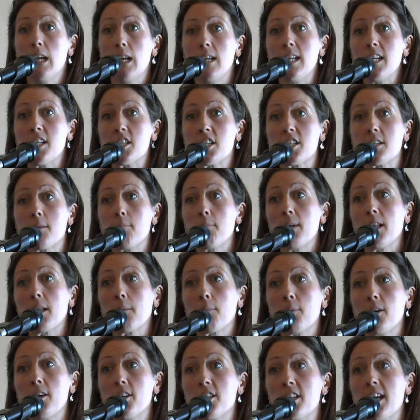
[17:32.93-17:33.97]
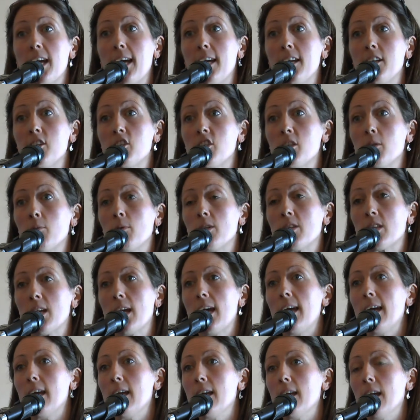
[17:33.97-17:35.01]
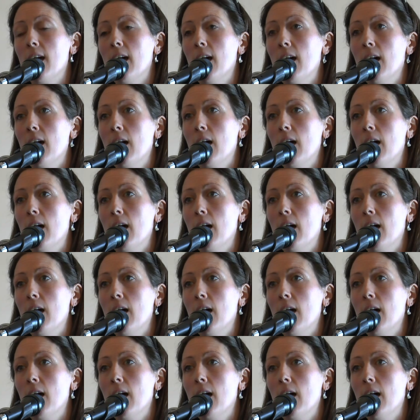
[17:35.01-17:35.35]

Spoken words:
litres of milk per day. She was a